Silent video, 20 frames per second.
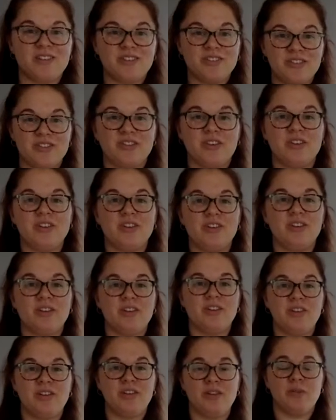good
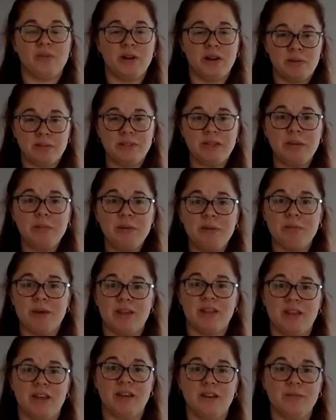random sampling
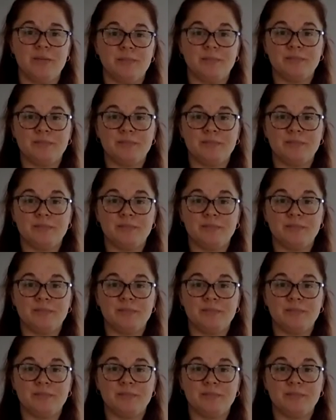method.